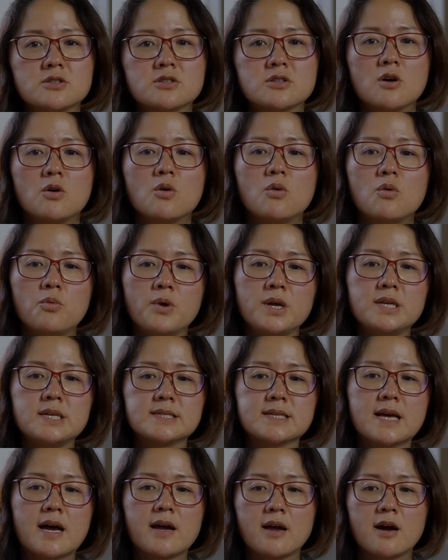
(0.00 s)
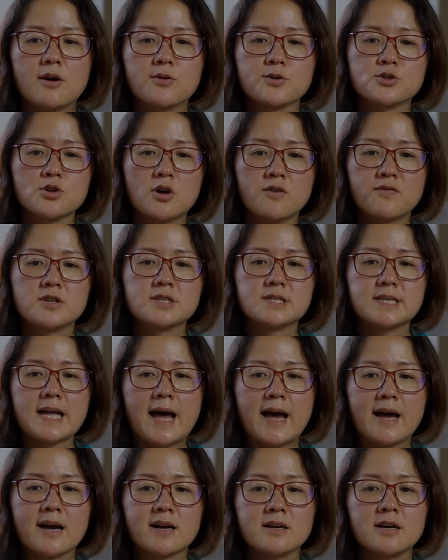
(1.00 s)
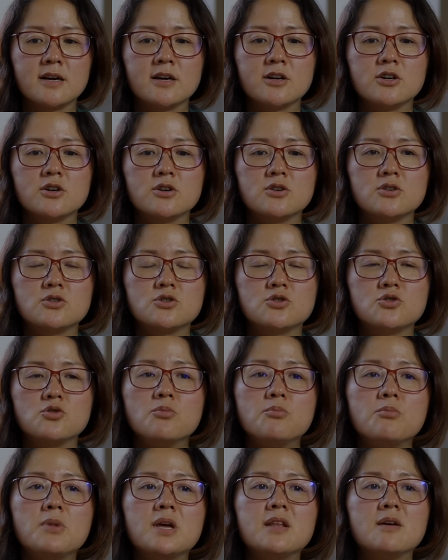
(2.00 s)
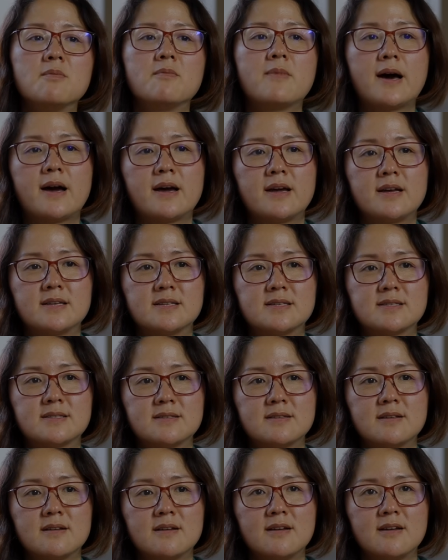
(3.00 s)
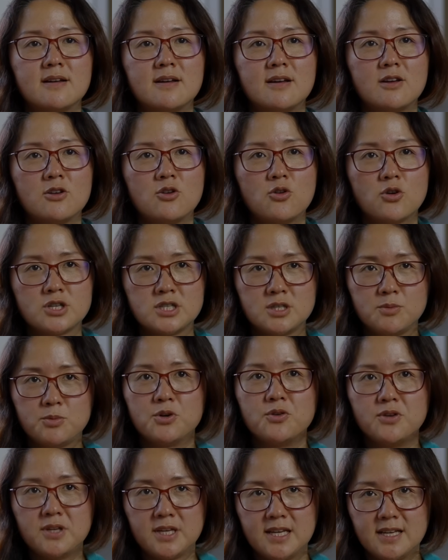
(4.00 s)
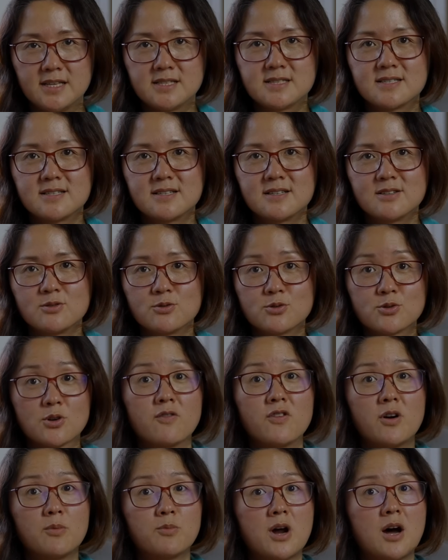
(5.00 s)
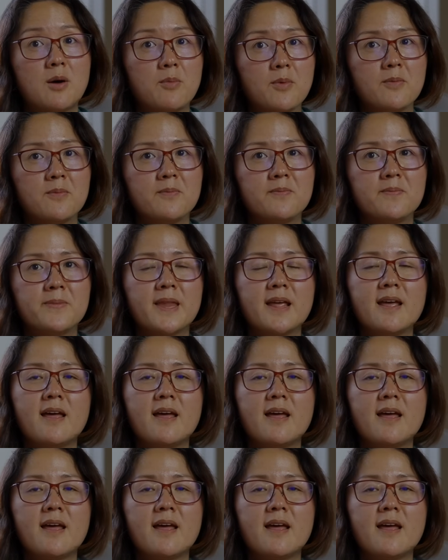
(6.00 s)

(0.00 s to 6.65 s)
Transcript: So we design our software stack to minimize your GPU needs to solve your problem,